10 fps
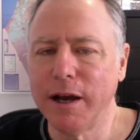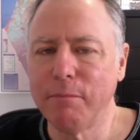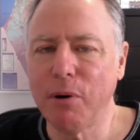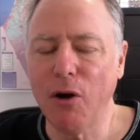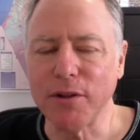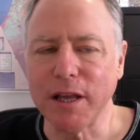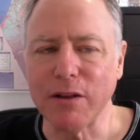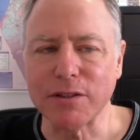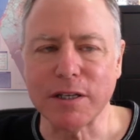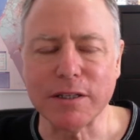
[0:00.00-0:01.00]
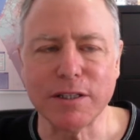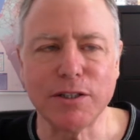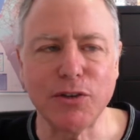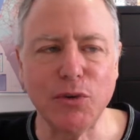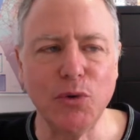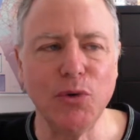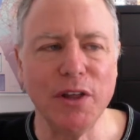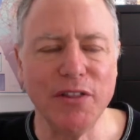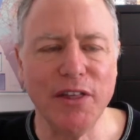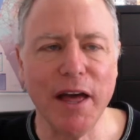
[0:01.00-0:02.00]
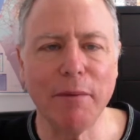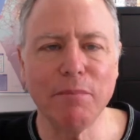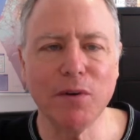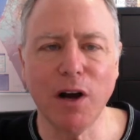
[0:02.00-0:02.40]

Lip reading: Paul tells us to them